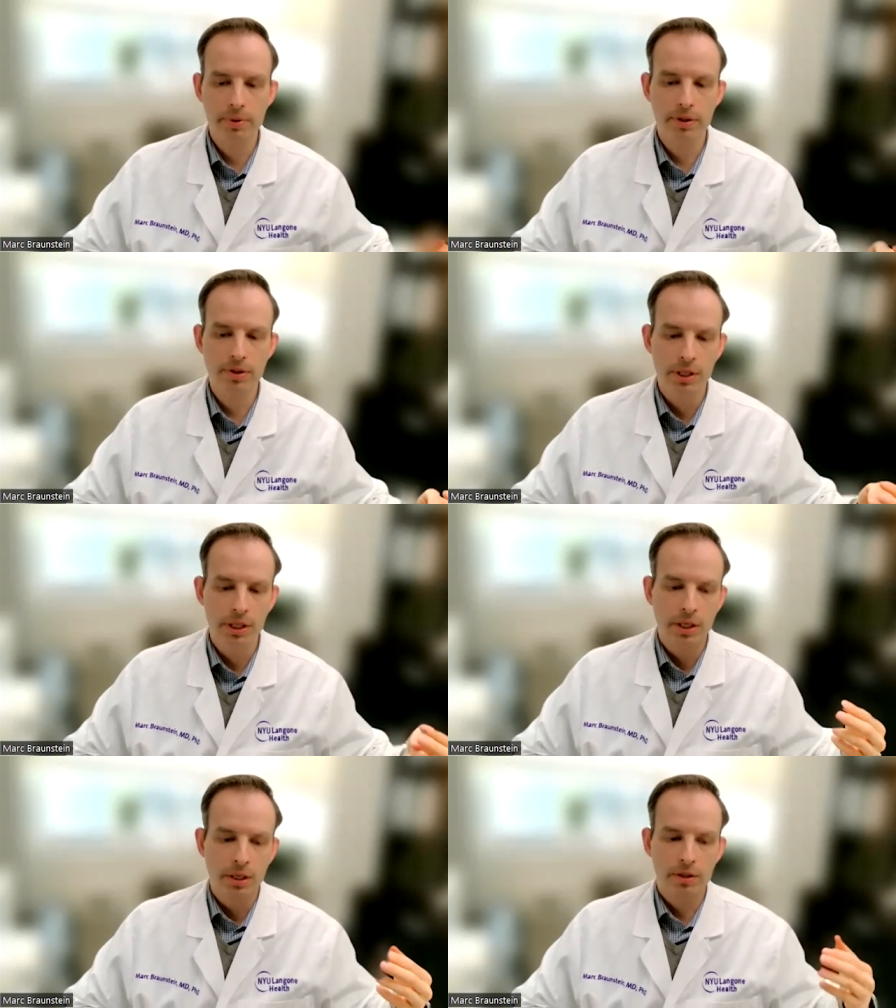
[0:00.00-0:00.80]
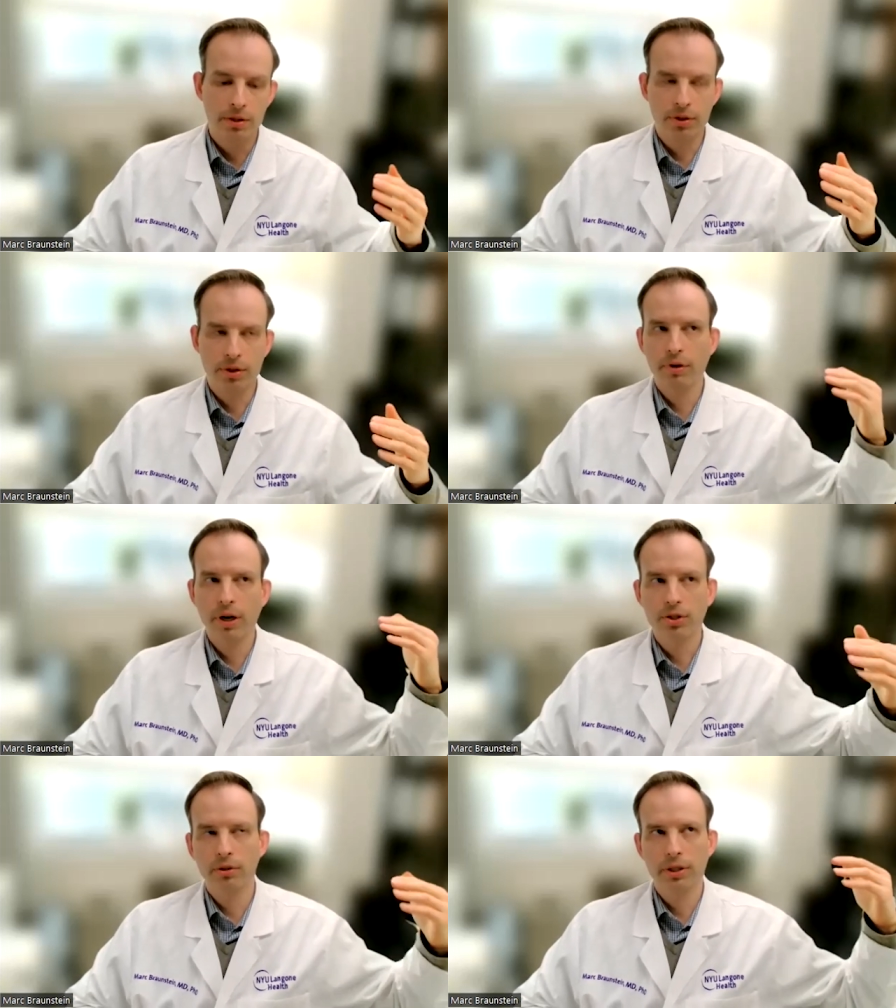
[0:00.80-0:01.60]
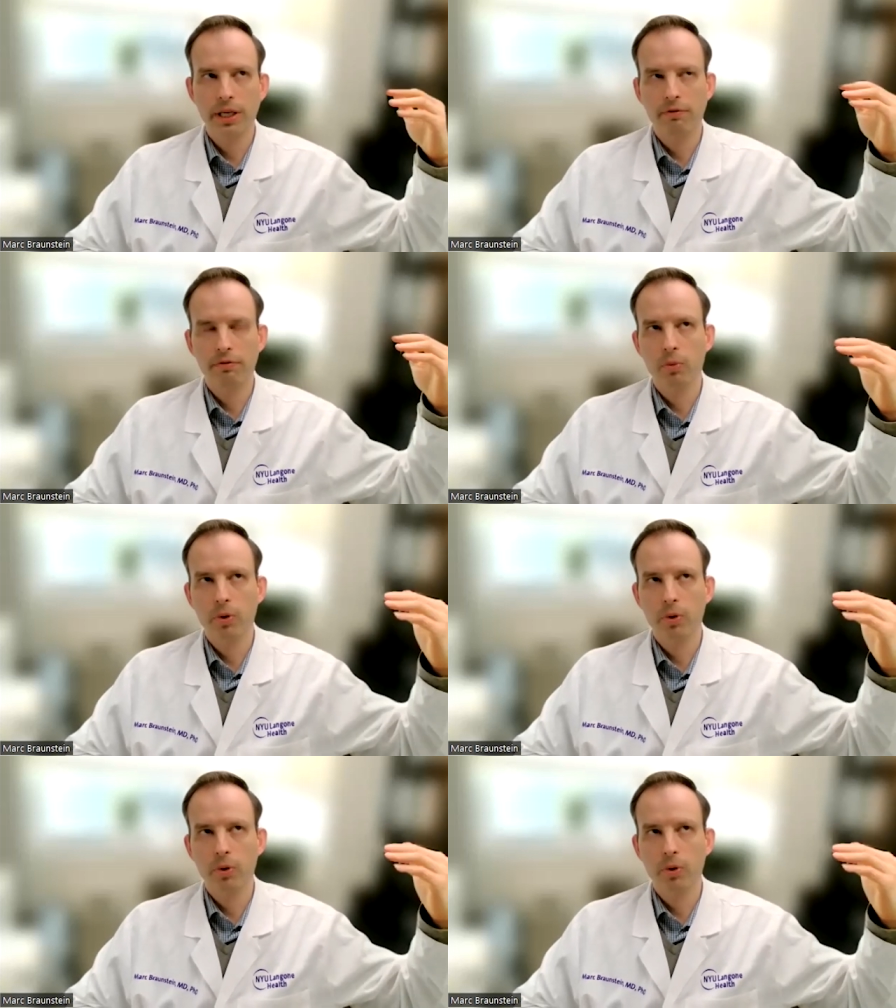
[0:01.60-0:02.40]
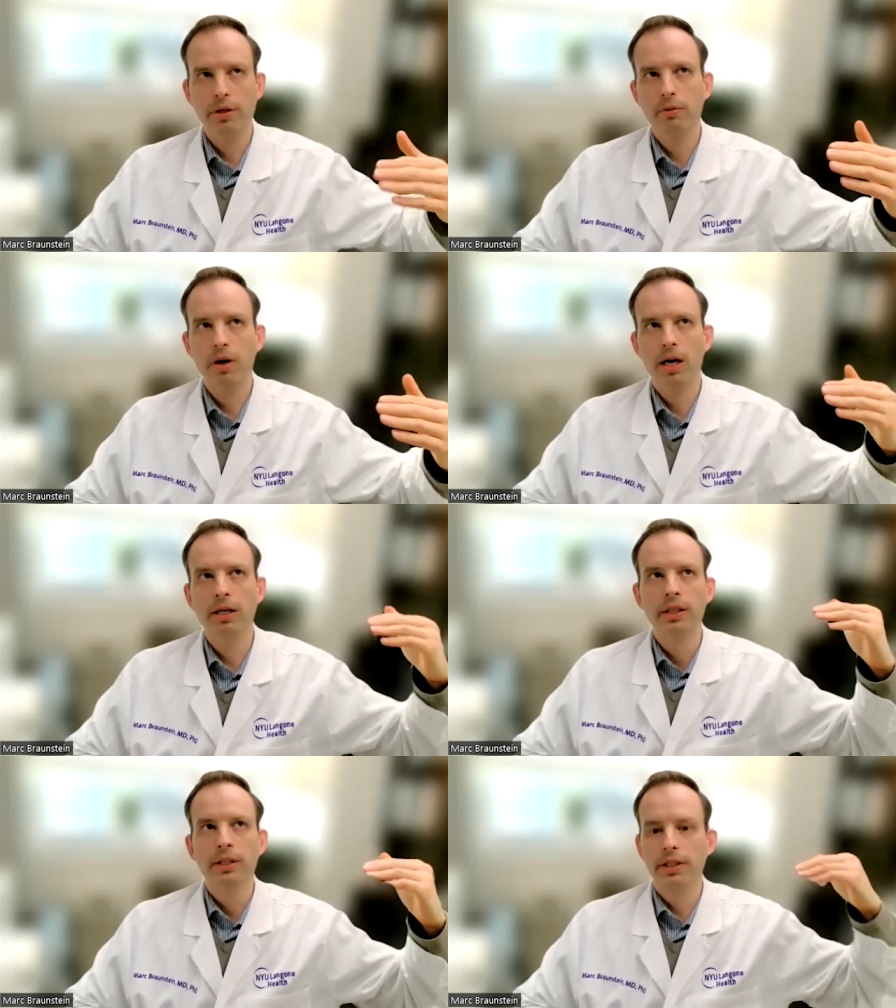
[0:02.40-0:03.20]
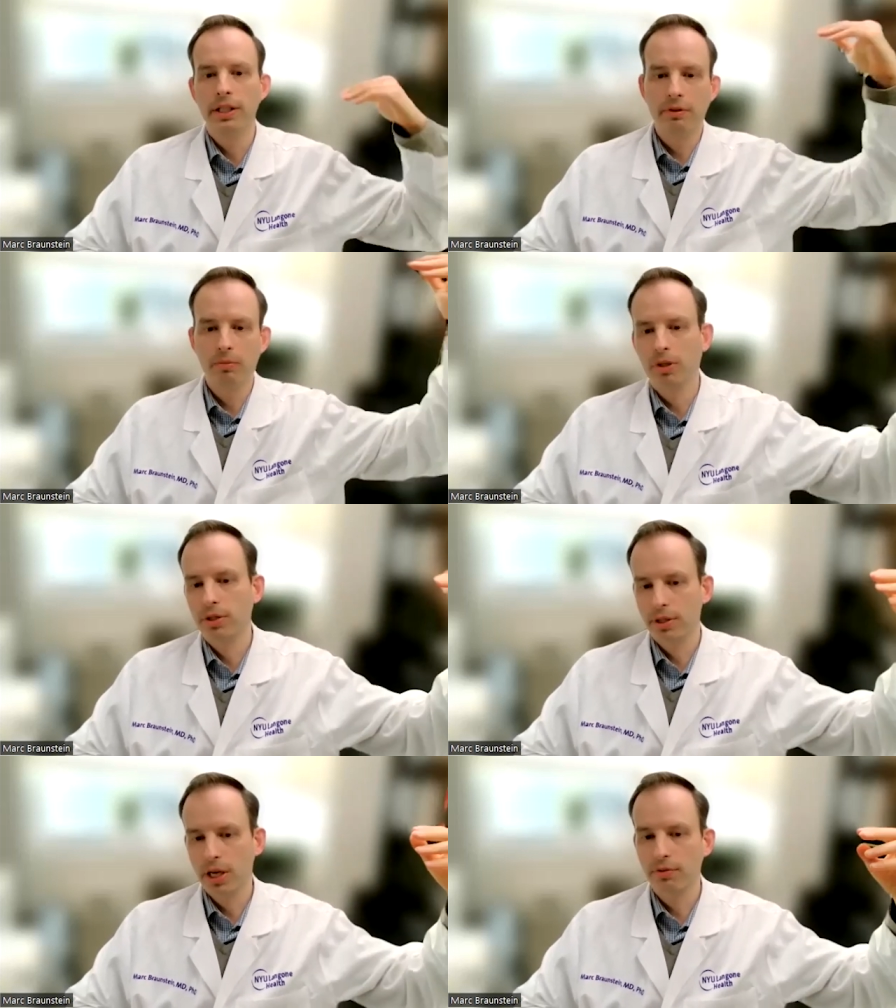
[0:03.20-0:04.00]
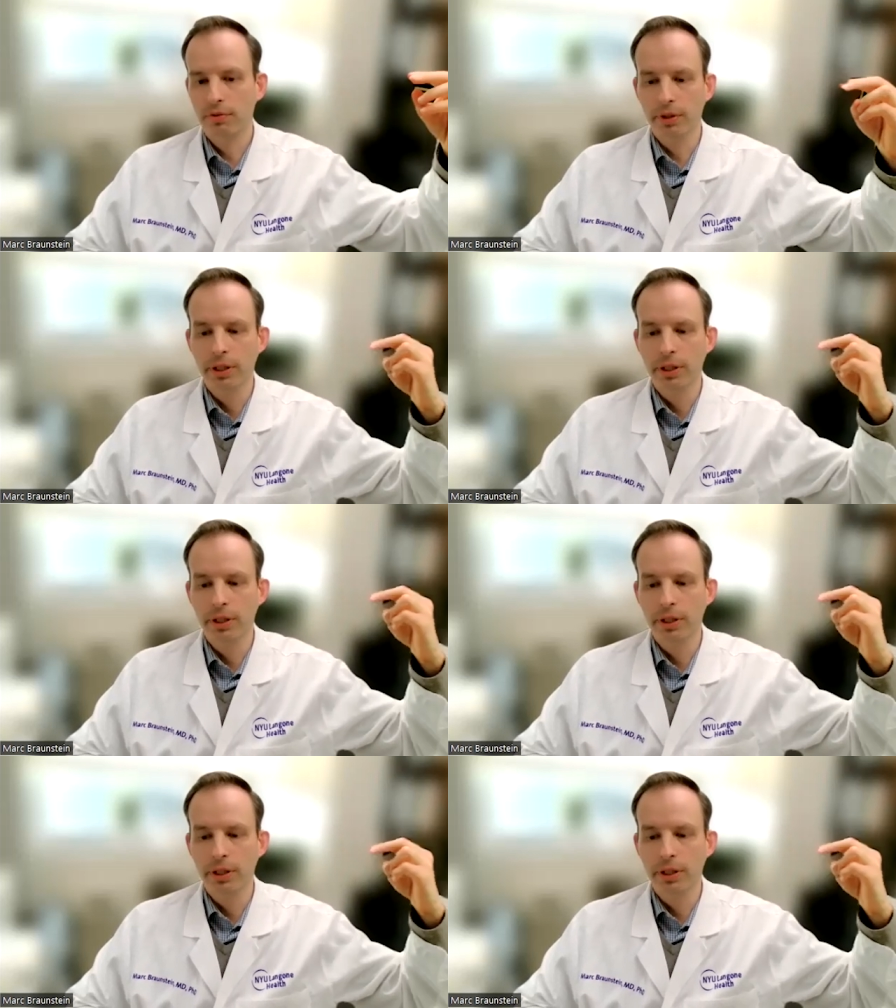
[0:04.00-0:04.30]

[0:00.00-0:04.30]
Because the threshold to get from where you are to even more successful